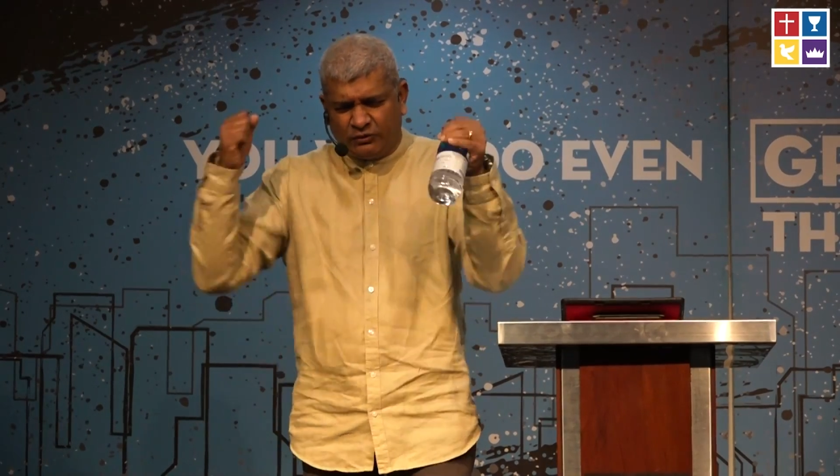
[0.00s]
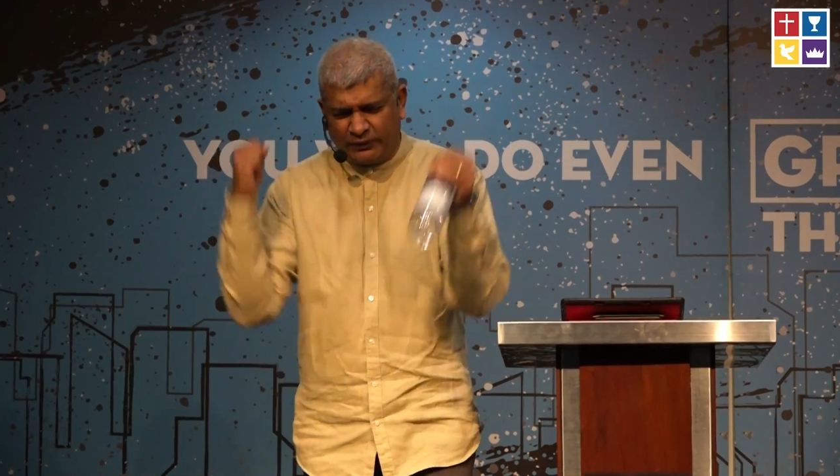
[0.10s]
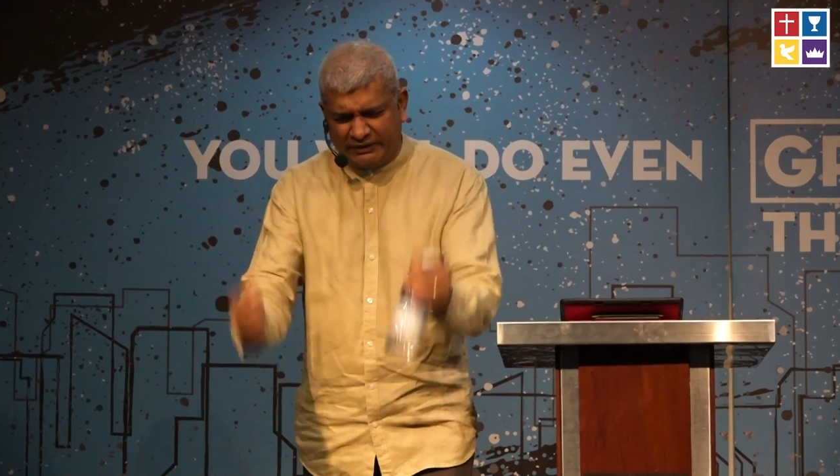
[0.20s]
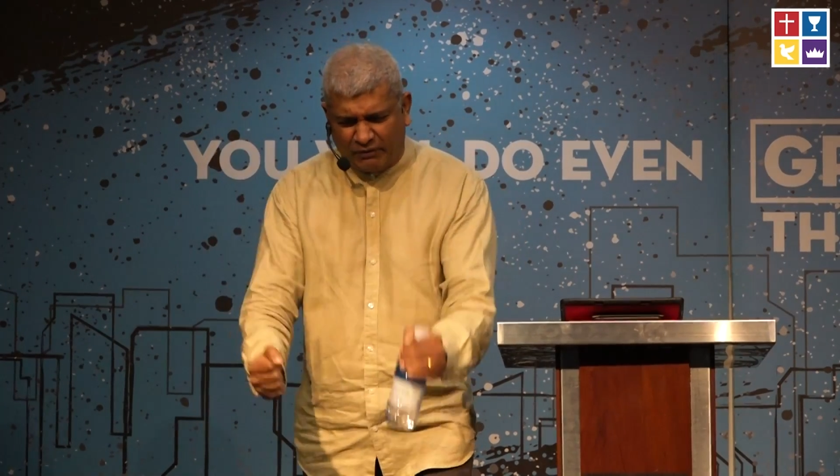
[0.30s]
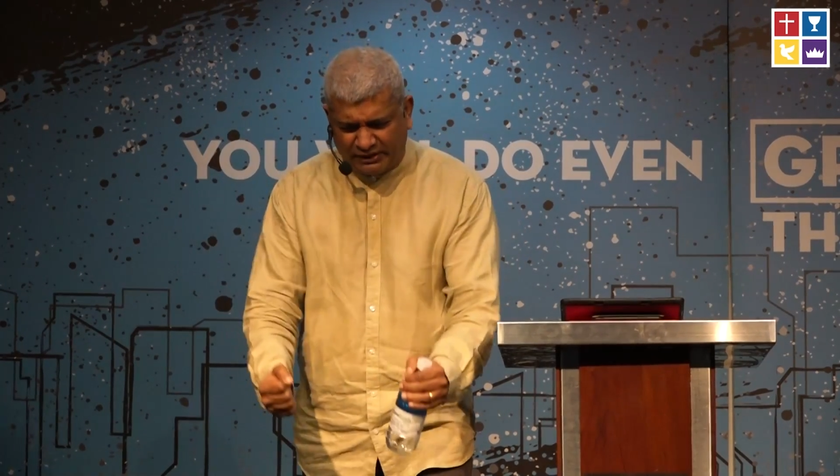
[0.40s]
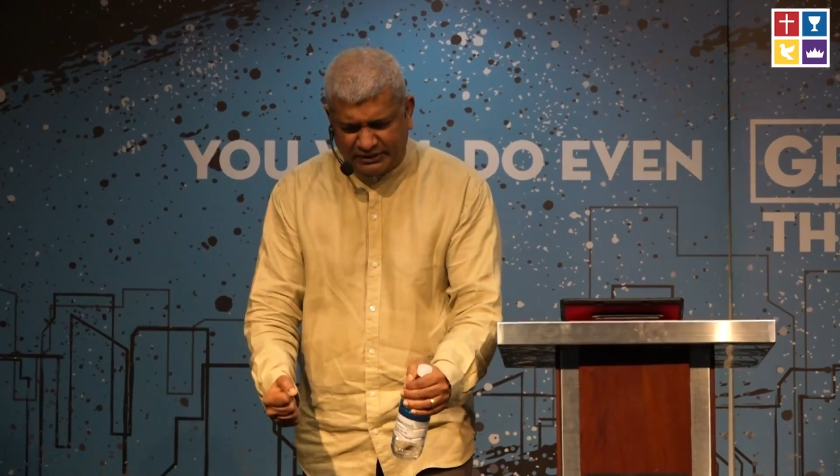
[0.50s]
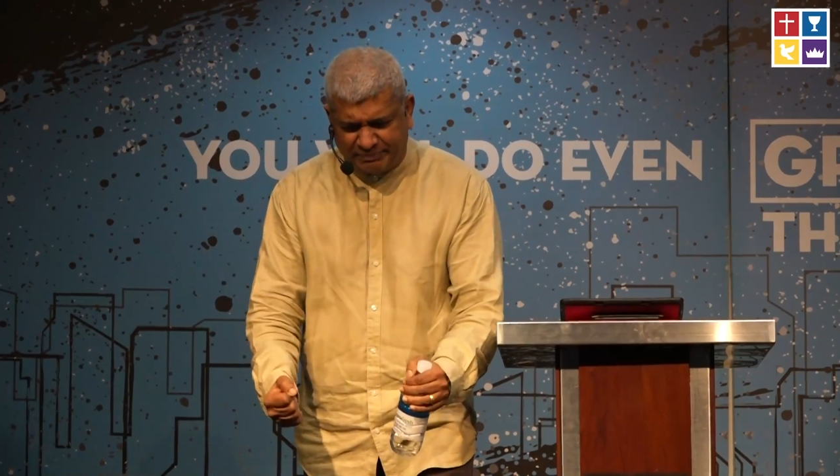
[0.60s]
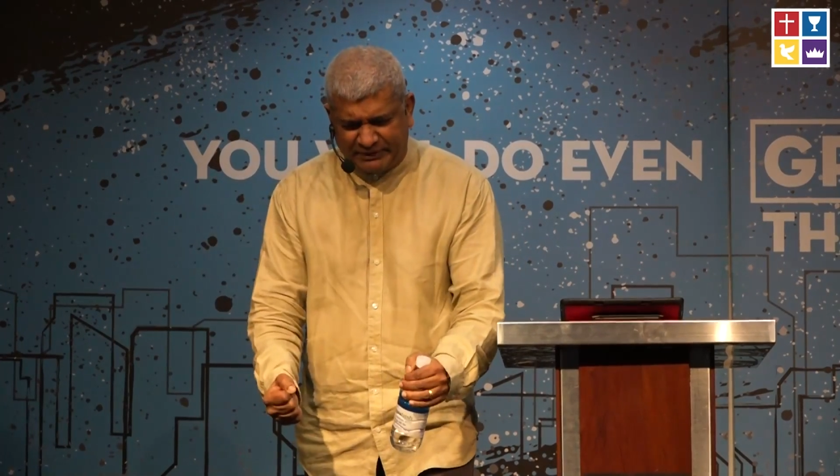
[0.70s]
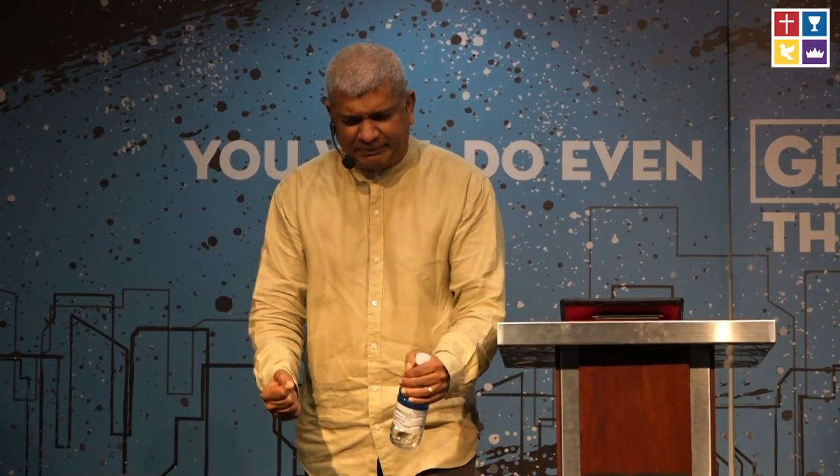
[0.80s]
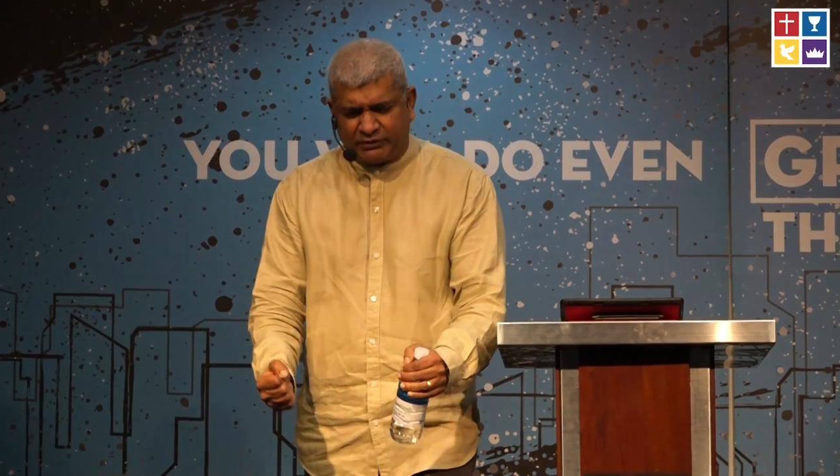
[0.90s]
We want the
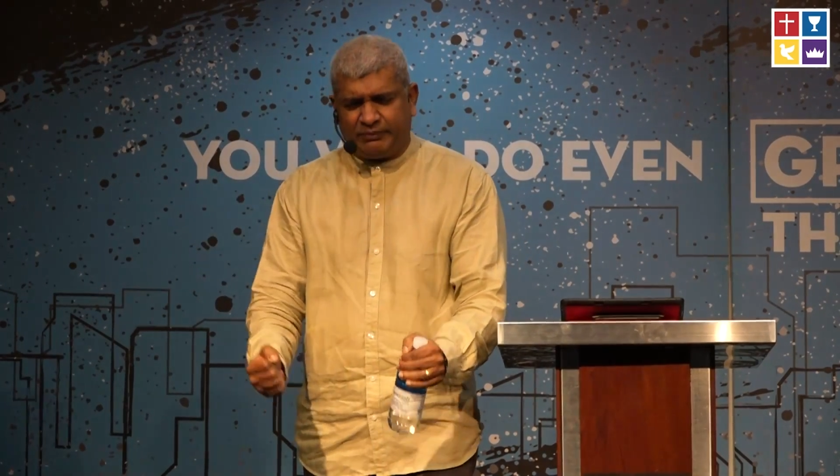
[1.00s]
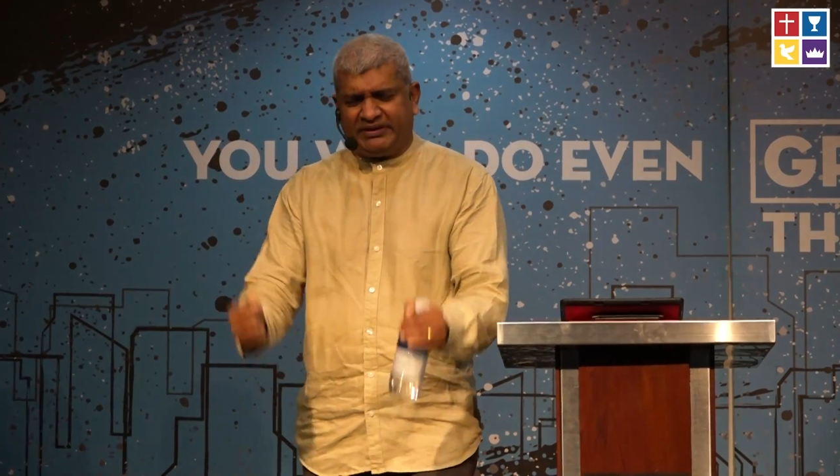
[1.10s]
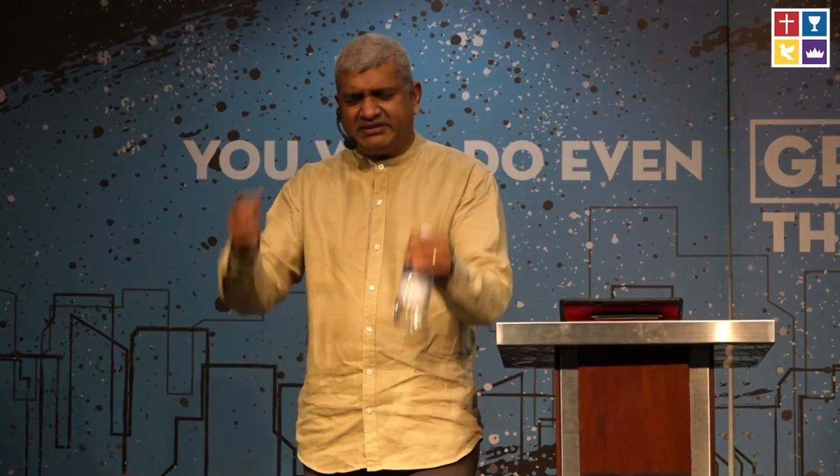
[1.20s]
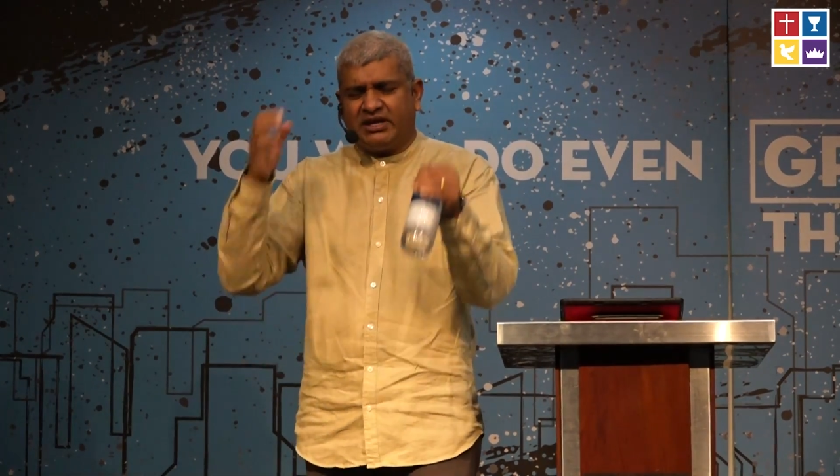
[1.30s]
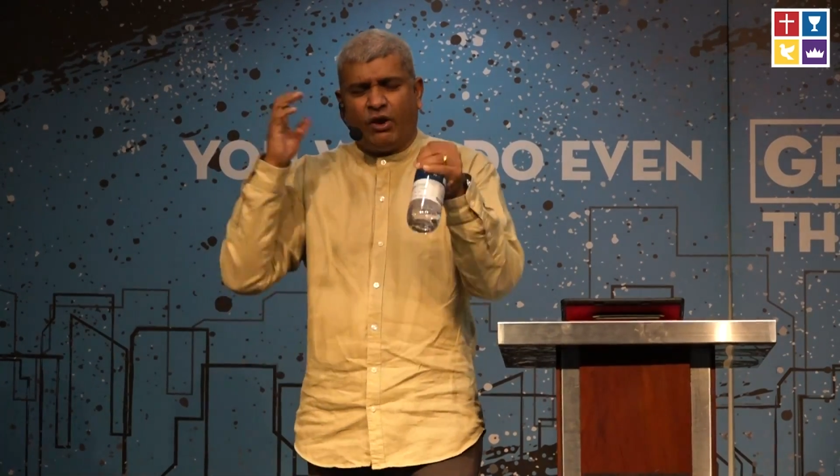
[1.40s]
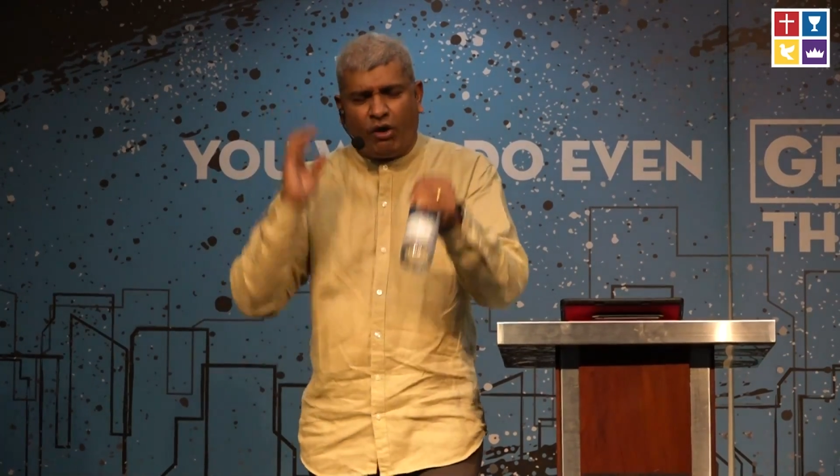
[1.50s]
people to be this.